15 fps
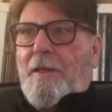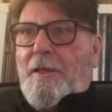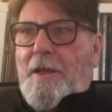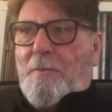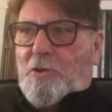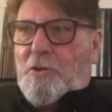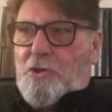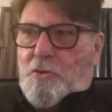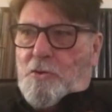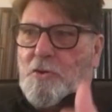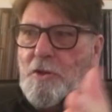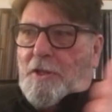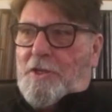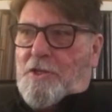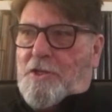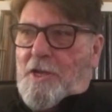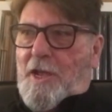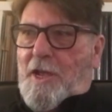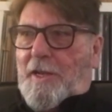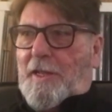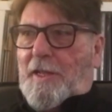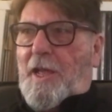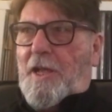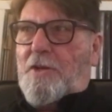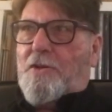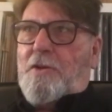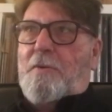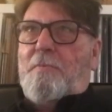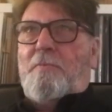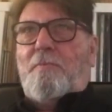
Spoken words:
and we stood on this tiny ledge, and